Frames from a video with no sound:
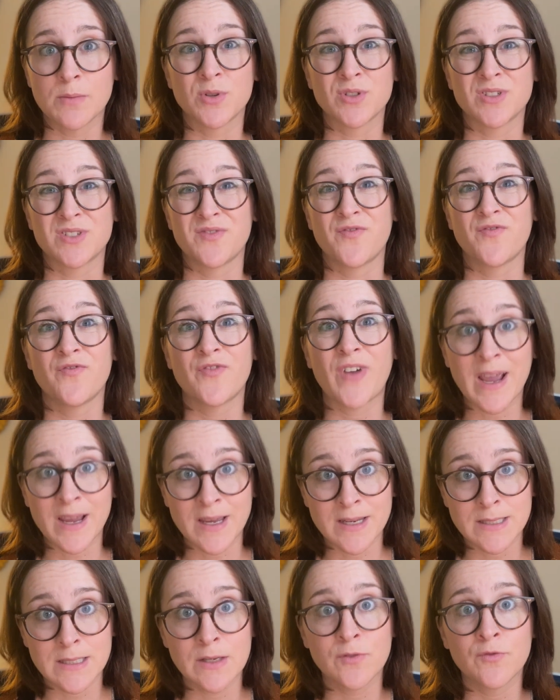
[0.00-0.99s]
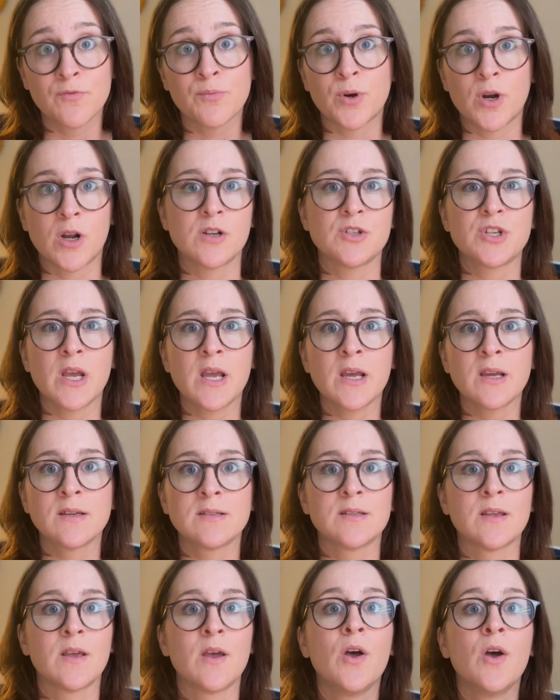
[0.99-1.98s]
most effective
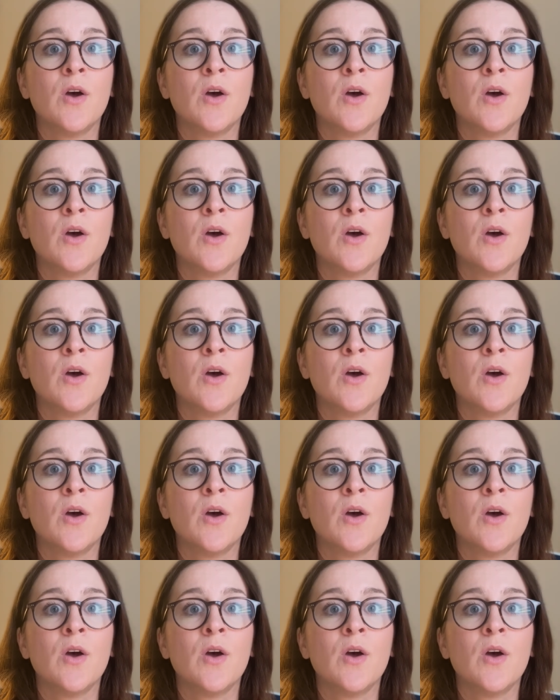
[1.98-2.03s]
projects